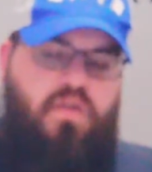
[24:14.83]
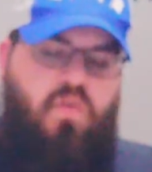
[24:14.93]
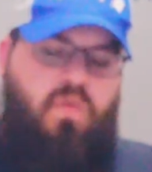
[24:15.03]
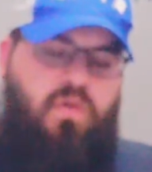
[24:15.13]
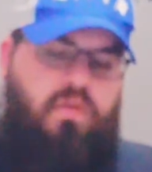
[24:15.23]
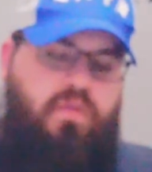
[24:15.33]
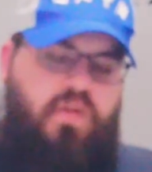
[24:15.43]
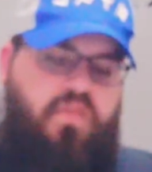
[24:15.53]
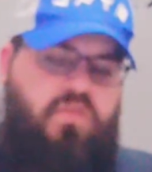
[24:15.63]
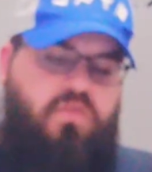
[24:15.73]
Or
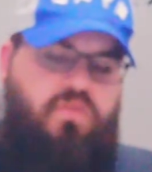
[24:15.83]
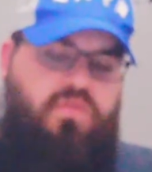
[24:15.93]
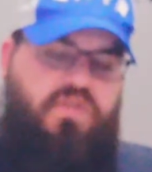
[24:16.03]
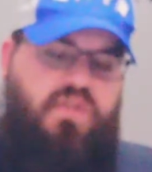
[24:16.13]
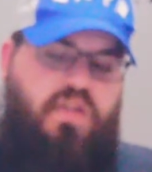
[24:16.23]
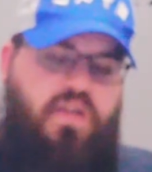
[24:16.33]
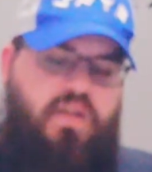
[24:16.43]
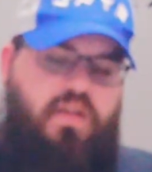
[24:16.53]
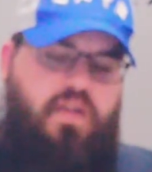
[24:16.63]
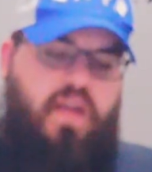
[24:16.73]
of whose
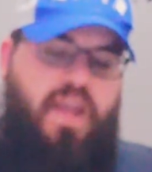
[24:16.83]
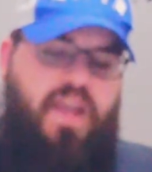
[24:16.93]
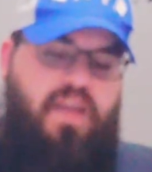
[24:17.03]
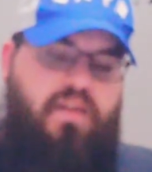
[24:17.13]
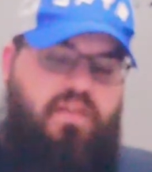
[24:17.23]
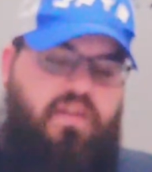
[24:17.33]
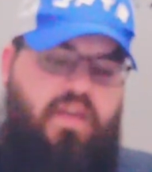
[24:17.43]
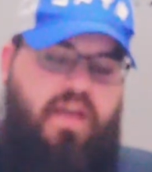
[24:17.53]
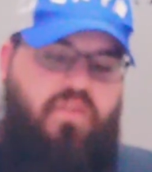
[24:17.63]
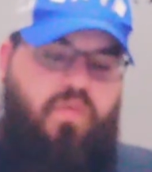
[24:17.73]
hand
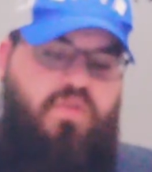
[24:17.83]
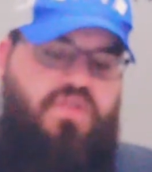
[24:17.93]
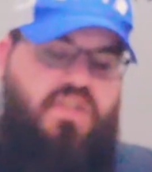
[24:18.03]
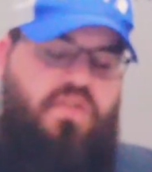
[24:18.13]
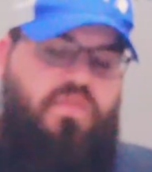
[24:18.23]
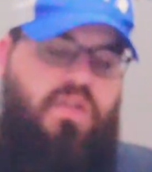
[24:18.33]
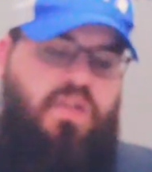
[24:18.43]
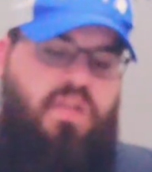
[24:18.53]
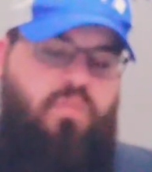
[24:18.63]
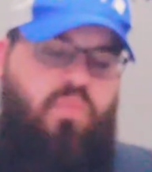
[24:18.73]
have I received
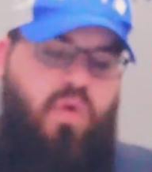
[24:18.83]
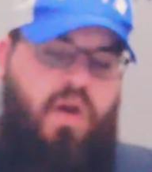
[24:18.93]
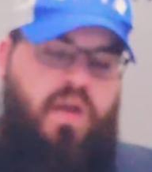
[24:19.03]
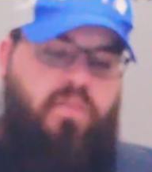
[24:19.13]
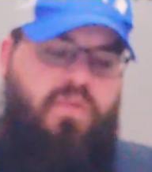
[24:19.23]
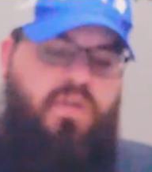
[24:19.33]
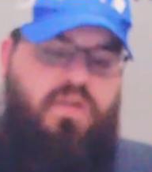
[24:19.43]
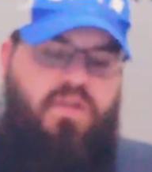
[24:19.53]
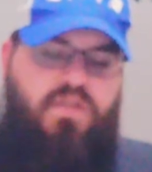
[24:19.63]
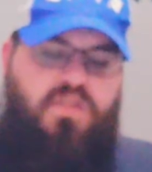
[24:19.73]
any bribe
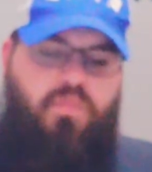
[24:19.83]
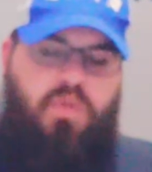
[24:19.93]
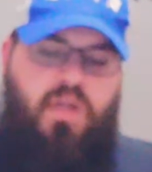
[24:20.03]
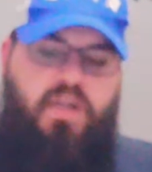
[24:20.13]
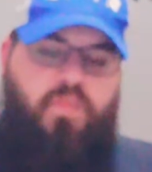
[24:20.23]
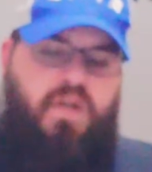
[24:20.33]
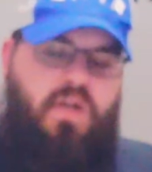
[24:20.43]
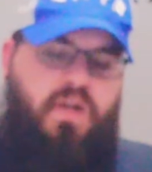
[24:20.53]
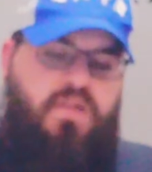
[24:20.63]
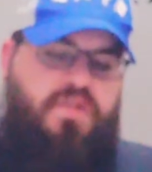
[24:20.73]
to blind my
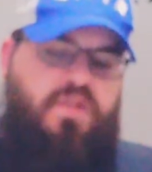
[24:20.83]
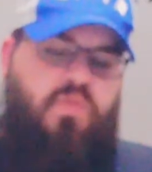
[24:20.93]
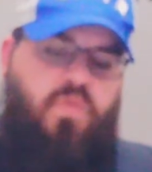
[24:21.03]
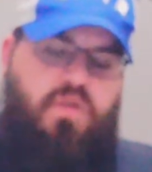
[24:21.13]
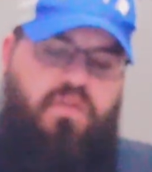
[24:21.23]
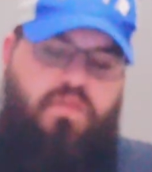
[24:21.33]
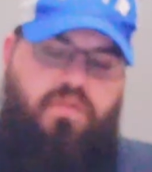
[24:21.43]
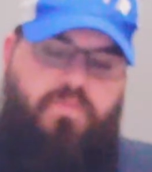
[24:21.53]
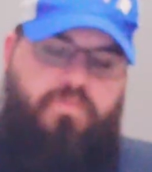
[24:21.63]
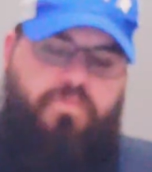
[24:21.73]
eyes therewith?
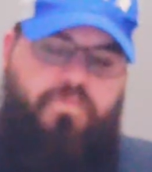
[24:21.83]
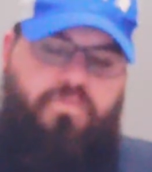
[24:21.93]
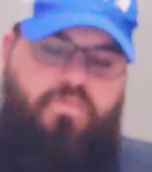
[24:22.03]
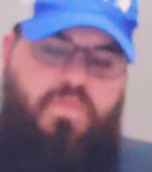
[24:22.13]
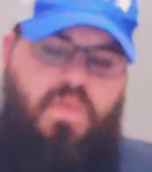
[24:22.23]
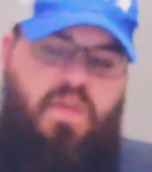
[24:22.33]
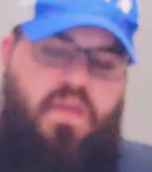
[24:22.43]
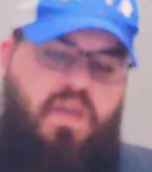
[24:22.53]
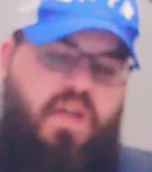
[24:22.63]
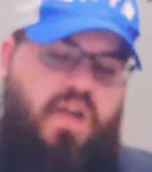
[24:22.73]

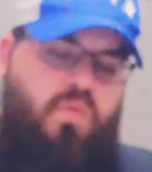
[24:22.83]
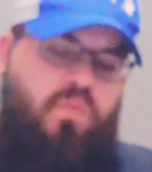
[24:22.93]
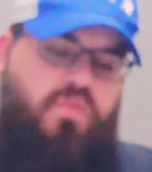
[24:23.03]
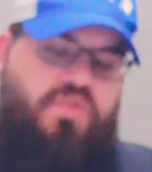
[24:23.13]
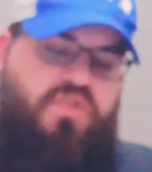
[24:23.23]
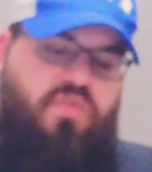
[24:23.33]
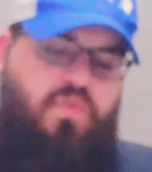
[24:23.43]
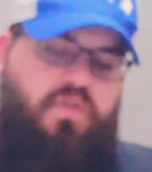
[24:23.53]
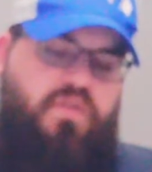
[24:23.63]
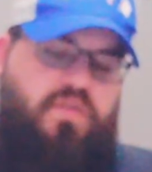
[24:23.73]
And I will
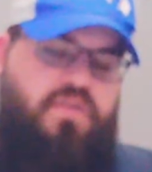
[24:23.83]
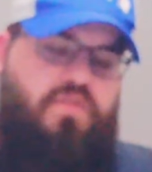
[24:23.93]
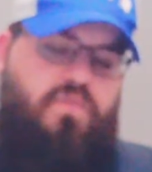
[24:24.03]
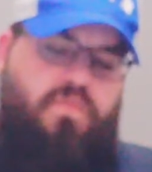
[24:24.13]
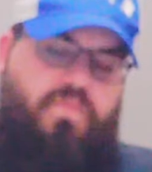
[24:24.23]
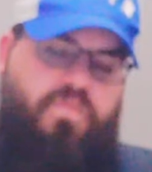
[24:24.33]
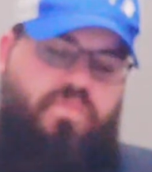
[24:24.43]
restore it you.